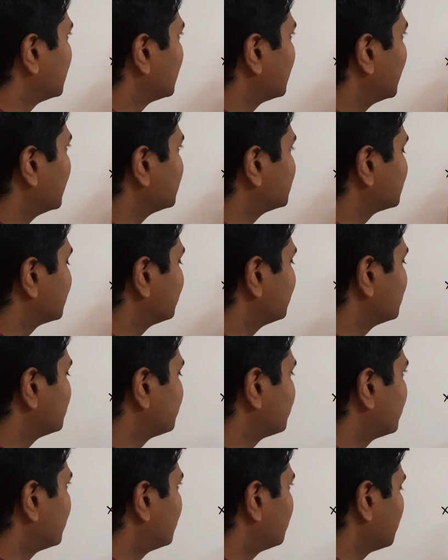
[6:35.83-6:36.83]
light travels
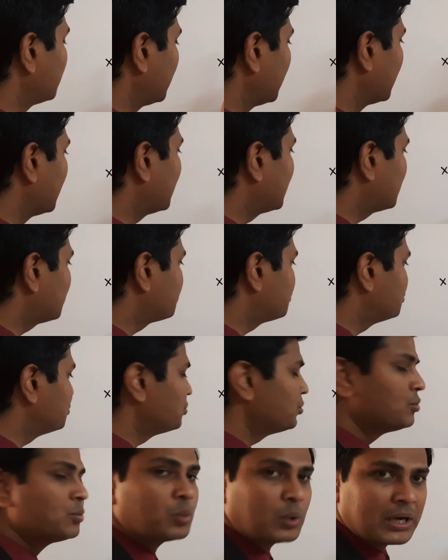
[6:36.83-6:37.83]
from air to
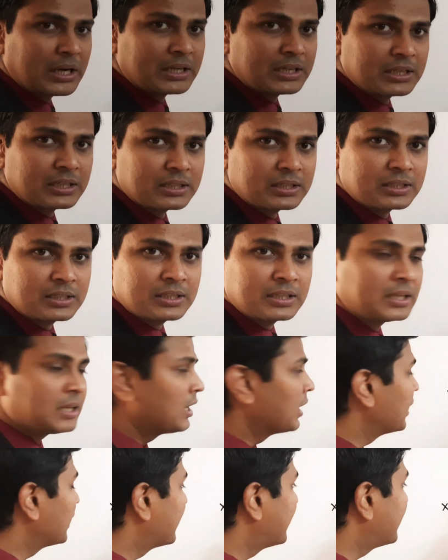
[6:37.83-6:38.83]
water.
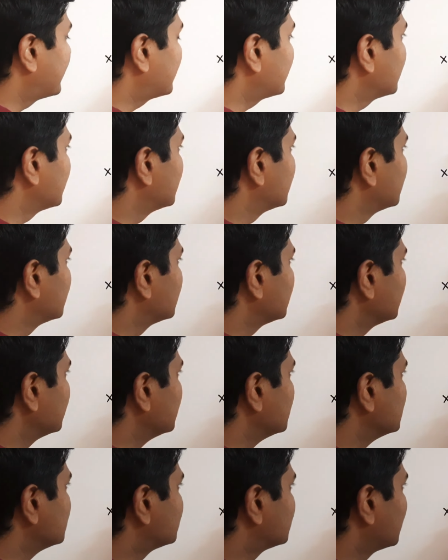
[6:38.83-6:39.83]
Air
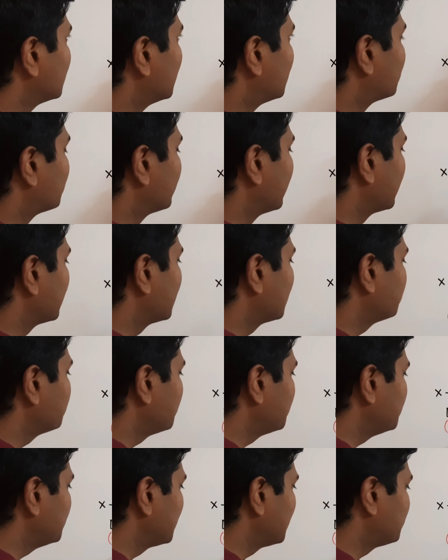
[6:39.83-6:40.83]
is a rarer
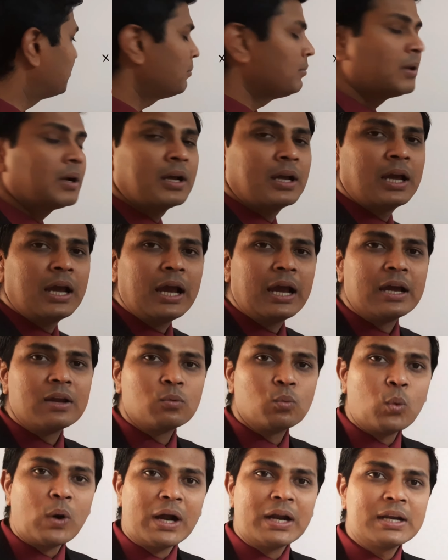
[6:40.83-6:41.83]
medium
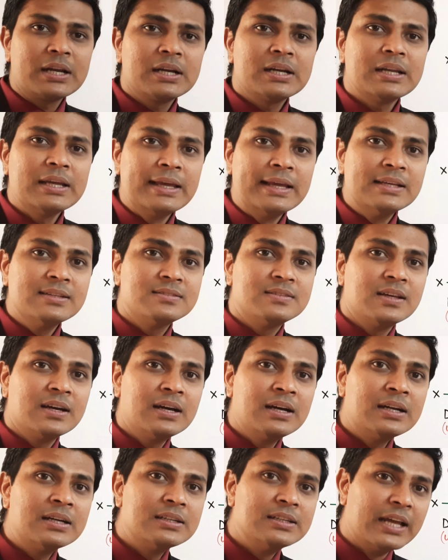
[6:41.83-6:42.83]
and water is
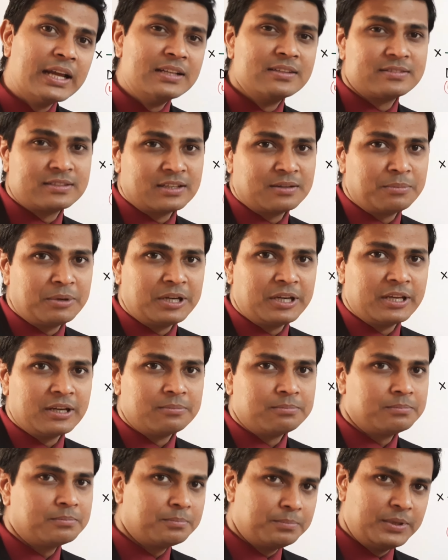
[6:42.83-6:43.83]
the denser
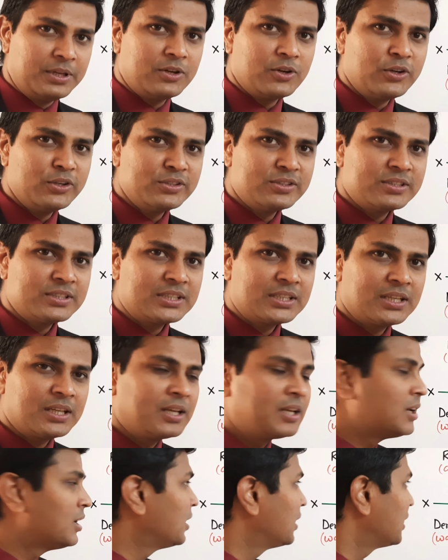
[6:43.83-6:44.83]
medium, because
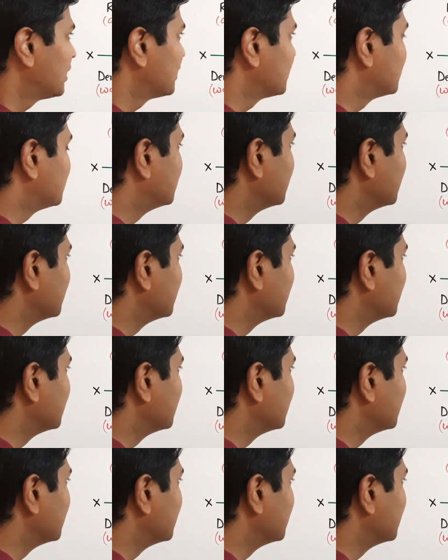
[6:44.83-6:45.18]
the